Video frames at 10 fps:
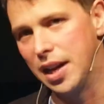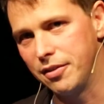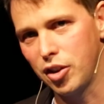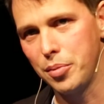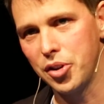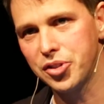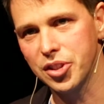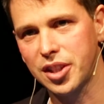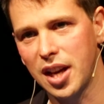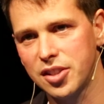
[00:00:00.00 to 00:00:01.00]
And from those
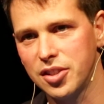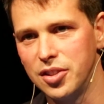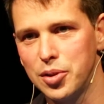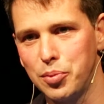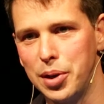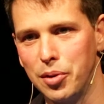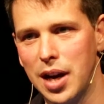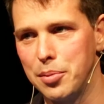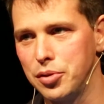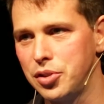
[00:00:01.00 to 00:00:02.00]
discussions, we were
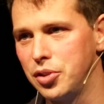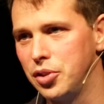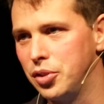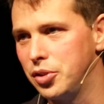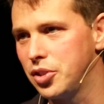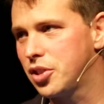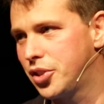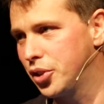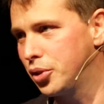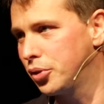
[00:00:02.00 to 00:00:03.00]
able to
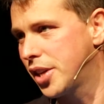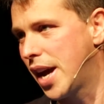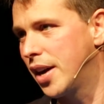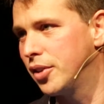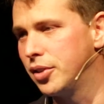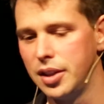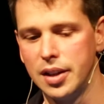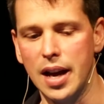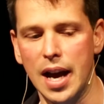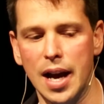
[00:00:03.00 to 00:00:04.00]
distill down
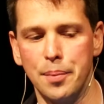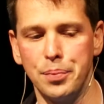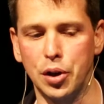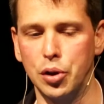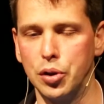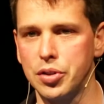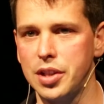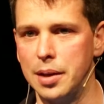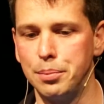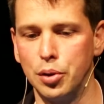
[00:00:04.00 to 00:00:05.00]
the
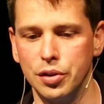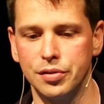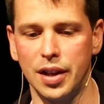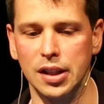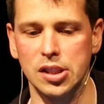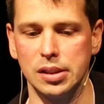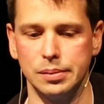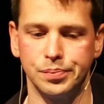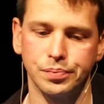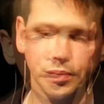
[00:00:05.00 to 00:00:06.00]
course import
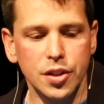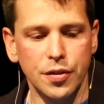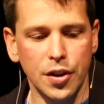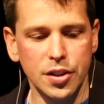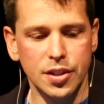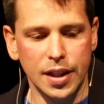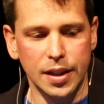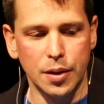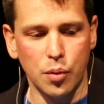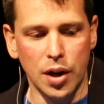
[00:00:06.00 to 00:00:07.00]
function. So
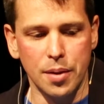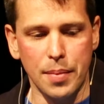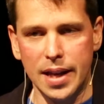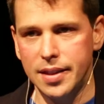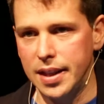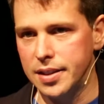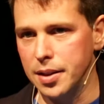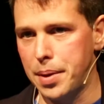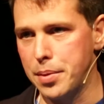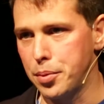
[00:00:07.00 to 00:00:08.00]
firstly, one of the main things
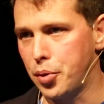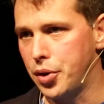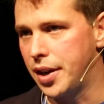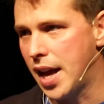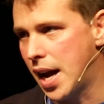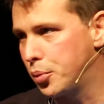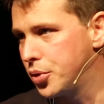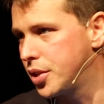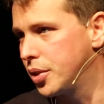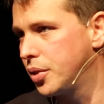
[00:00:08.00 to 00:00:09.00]
that people pointed out
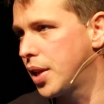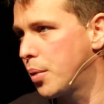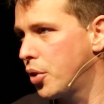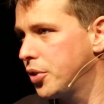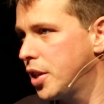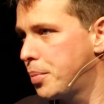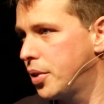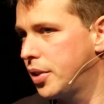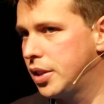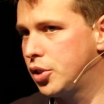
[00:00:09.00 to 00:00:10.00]
was that they wanted the
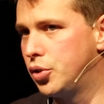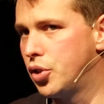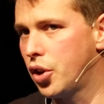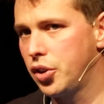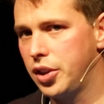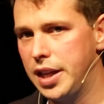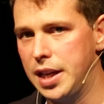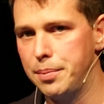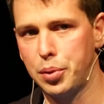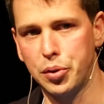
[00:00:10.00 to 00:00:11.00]
ability to not only
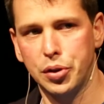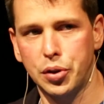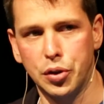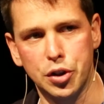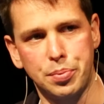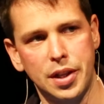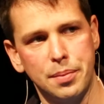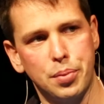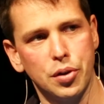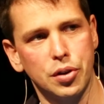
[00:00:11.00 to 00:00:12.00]
import a course, but
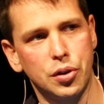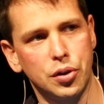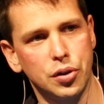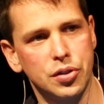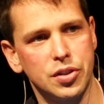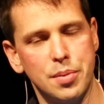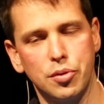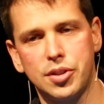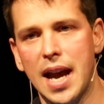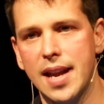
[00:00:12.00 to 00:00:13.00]
import a course
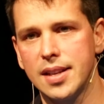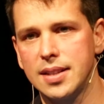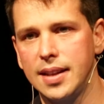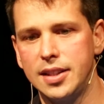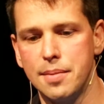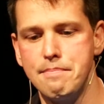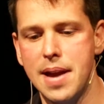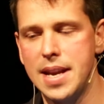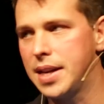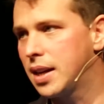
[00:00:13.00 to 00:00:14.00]
simultaneously to
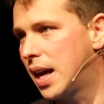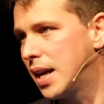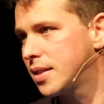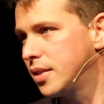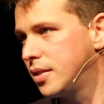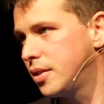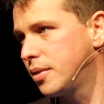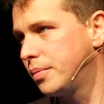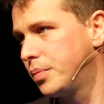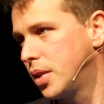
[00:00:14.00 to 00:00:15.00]
many classes.